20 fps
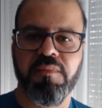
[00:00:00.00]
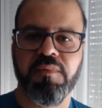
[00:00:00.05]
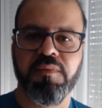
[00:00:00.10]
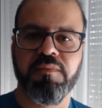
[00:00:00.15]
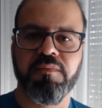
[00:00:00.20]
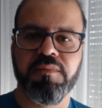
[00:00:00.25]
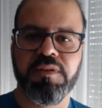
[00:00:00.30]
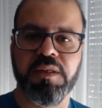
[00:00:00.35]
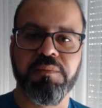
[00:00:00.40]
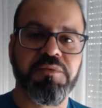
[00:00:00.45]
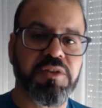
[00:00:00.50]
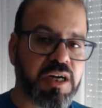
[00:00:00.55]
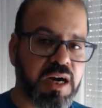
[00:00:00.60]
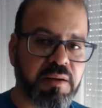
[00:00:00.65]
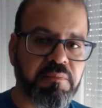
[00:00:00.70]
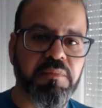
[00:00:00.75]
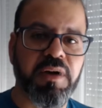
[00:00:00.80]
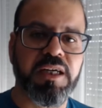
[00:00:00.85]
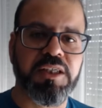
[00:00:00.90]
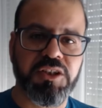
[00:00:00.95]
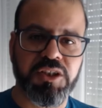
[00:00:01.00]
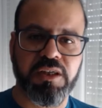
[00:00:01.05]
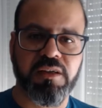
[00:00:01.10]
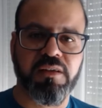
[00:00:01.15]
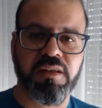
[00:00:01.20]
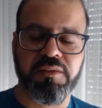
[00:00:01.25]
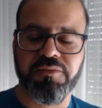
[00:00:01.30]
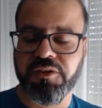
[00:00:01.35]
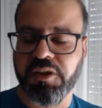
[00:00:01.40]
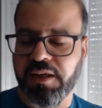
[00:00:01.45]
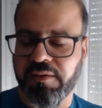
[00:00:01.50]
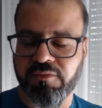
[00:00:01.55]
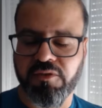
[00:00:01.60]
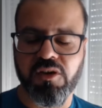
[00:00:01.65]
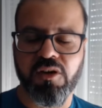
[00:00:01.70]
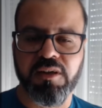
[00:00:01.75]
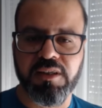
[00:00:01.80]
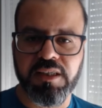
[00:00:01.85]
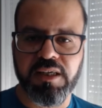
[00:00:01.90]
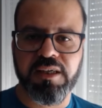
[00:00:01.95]
subscribe my channel if you have
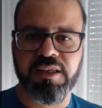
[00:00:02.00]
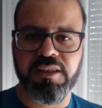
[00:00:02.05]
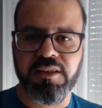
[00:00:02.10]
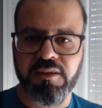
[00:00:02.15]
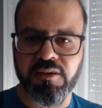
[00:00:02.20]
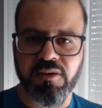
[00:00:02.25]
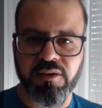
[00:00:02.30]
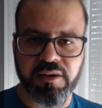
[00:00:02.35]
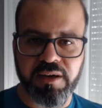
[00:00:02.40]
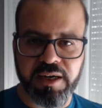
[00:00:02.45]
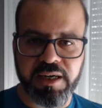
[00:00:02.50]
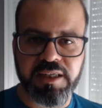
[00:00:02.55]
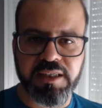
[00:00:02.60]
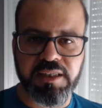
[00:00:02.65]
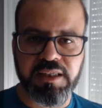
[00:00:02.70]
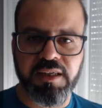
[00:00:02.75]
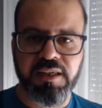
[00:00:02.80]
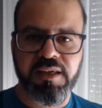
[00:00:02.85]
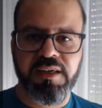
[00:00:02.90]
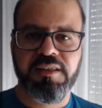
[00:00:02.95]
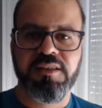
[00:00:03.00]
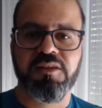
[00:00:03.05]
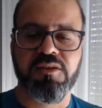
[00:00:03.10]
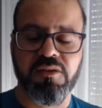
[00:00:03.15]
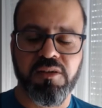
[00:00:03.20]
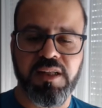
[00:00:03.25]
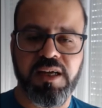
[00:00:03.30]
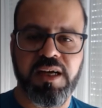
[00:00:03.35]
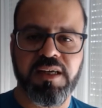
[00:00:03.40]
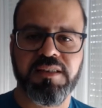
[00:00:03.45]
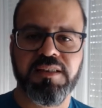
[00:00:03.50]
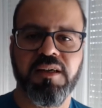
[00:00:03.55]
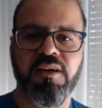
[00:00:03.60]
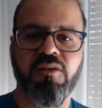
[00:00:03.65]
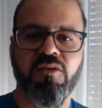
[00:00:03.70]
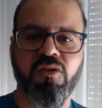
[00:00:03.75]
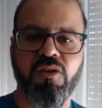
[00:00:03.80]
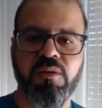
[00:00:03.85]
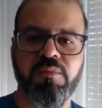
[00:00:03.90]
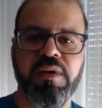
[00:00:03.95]
not done it already, so that
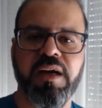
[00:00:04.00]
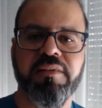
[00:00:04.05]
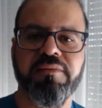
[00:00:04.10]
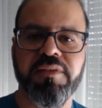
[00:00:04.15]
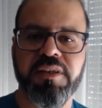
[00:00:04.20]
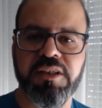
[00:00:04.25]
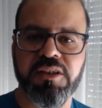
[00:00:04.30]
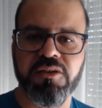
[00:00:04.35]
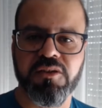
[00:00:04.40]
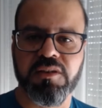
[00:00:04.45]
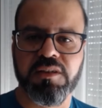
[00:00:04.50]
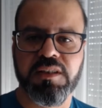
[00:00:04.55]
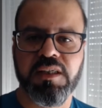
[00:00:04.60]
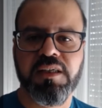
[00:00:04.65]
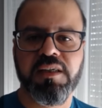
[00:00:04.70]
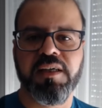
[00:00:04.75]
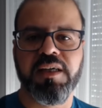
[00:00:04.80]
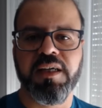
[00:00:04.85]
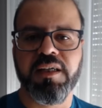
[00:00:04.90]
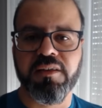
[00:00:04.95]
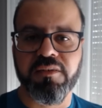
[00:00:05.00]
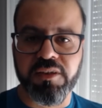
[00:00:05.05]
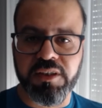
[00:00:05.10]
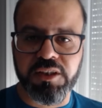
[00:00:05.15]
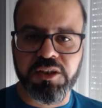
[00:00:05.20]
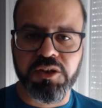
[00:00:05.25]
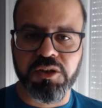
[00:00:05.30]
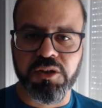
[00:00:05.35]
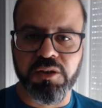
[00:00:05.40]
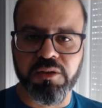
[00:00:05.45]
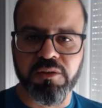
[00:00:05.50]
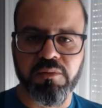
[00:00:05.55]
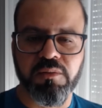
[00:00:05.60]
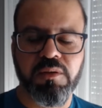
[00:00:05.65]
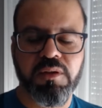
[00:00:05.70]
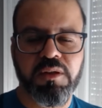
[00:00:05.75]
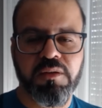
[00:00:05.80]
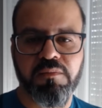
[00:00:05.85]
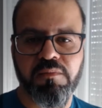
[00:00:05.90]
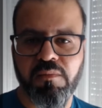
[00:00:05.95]
all my videos can reach you
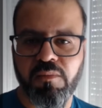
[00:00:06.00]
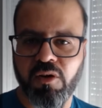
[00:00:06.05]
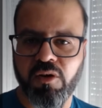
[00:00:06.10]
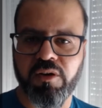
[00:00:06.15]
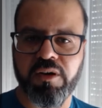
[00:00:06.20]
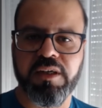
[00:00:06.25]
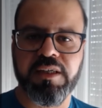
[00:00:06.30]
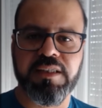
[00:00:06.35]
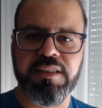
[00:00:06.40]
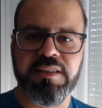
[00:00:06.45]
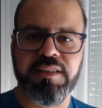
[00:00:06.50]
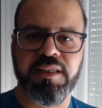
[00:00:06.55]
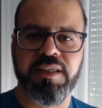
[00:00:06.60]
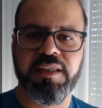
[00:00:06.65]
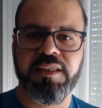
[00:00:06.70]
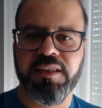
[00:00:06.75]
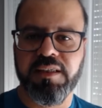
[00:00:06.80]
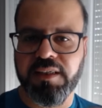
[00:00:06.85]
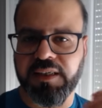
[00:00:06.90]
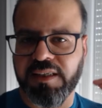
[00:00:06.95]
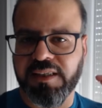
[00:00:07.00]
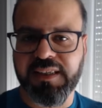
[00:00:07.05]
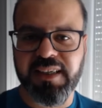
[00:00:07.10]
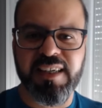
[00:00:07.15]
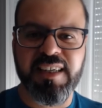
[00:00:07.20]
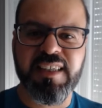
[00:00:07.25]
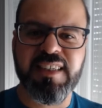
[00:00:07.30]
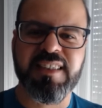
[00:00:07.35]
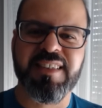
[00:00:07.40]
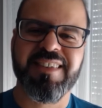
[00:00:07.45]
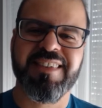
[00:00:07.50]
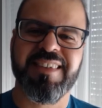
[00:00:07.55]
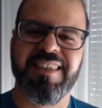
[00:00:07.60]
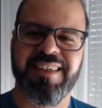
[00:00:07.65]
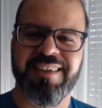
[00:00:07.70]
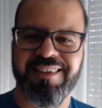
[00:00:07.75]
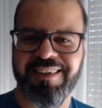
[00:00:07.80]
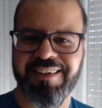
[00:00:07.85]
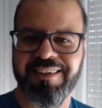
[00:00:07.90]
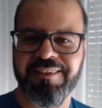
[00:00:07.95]
more easily and
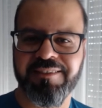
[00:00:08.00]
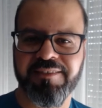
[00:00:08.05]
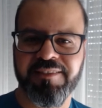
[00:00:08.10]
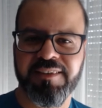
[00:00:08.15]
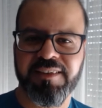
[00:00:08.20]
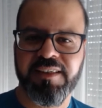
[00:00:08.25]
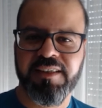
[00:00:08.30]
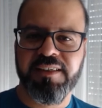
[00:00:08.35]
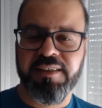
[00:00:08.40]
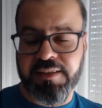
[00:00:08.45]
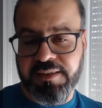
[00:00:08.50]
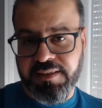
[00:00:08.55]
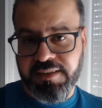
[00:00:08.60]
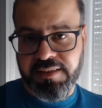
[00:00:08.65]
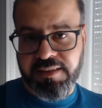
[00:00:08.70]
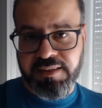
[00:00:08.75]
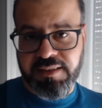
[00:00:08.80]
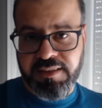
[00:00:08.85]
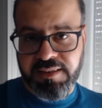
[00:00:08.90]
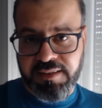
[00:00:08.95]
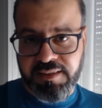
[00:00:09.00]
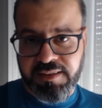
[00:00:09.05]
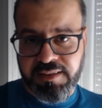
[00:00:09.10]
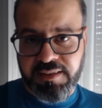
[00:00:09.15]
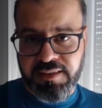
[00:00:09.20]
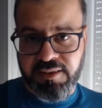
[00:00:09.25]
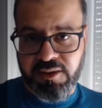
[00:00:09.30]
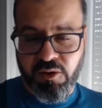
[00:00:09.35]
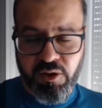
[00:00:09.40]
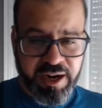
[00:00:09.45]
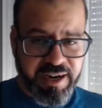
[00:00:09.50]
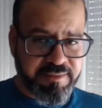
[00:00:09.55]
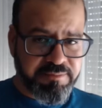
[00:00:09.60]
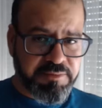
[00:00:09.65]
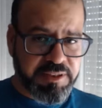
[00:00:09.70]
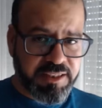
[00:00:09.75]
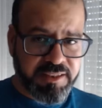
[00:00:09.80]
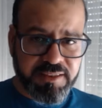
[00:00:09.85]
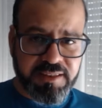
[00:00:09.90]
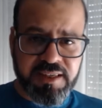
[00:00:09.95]
instantly. Okay,
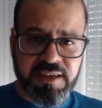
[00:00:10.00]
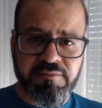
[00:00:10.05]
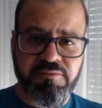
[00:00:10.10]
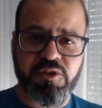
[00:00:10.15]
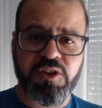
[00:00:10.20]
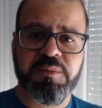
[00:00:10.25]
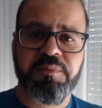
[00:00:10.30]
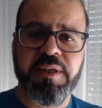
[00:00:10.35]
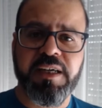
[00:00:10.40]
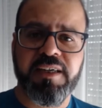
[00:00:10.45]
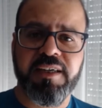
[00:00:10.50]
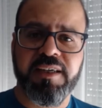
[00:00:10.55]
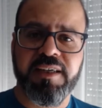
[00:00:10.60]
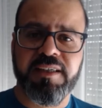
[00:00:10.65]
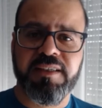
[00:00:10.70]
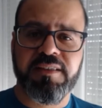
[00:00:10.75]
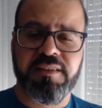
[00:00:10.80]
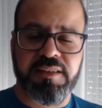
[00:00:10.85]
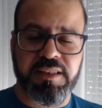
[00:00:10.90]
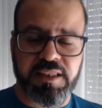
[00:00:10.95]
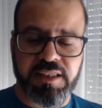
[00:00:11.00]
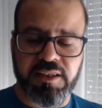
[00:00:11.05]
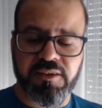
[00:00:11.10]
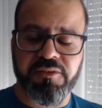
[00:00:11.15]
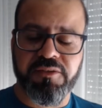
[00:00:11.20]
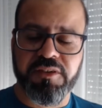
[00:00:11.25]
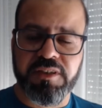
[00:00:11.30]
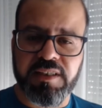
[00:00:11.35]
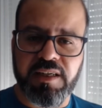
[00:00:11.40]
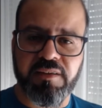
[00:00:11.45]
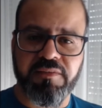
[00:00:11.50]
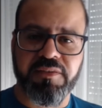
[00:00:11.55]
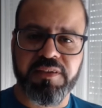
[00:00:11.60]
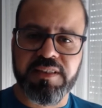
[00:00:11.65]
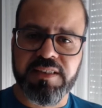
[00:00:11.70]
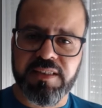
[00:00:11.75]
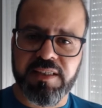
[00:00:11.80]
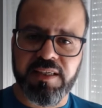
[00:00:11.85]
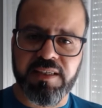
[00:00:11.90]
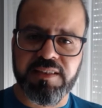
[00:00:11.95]
till the time we speak again, take care of yourself and
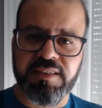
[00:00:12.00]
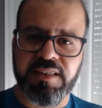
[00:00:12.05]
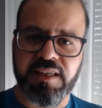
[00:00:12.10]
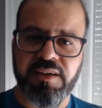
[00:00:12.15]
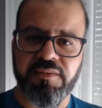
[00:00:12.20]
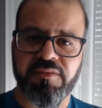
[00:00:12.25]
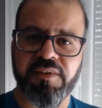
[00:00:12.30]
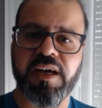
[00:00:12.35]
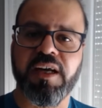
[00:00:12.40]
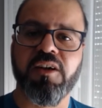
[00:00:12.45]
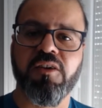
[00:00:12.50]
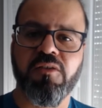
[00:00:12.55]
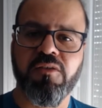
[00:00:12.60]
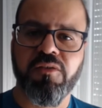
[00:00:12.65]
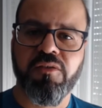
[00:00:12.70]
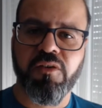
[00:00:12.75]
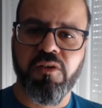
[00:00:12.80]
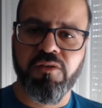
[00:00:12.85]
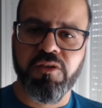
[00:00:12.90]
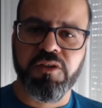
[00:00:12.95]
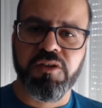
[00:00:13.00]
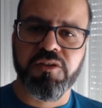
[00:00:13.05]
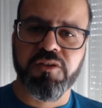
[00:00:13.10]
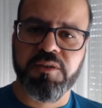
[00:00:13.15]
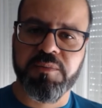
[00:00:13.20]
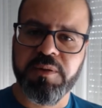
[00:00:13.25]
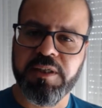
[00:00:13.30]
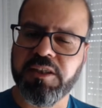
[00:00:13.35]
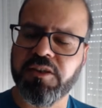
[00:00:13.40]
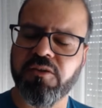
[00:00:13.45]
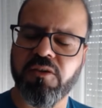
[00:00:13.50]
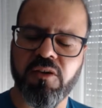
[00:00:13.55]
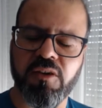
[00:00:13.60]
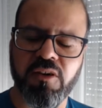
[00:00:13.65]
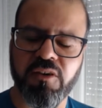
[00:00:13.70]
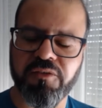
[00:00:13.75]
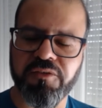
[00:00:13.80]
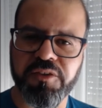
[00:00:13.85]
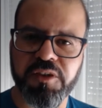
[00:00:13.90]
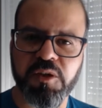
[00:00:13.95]
stay safe. I look forward to speak to all
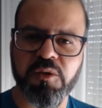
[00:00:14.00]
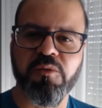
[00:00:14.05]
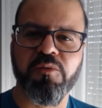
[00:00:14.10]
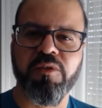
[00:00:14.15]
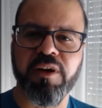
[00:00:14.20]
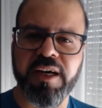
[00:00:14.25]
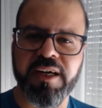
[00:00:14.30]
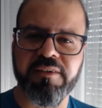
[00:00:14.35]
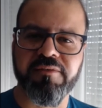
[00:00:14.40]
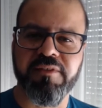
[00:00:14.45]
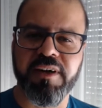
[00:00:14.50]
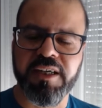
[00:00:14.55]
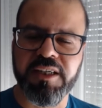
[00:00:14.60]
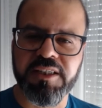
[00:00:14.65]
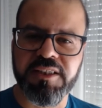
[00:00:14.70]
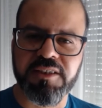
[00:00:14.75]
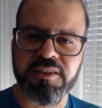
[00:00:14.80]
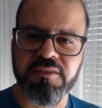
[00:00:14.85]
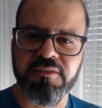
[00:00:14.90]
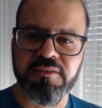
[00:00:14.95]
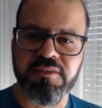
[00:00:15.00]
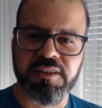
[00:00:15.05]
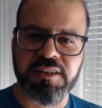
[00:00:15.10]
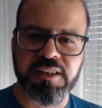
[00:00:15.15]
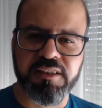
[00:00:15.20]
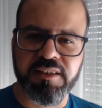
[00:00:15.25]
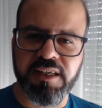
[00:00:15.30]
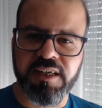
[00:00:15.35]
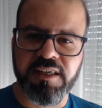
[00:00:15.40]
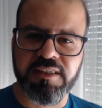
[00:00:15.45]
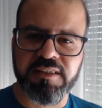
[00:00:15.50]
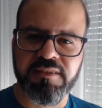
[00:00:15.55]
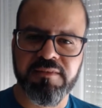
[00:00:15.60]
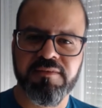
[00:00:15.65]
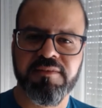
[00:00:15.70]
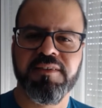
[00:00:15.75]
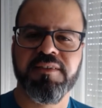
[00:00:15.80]
of you very soon. Till then,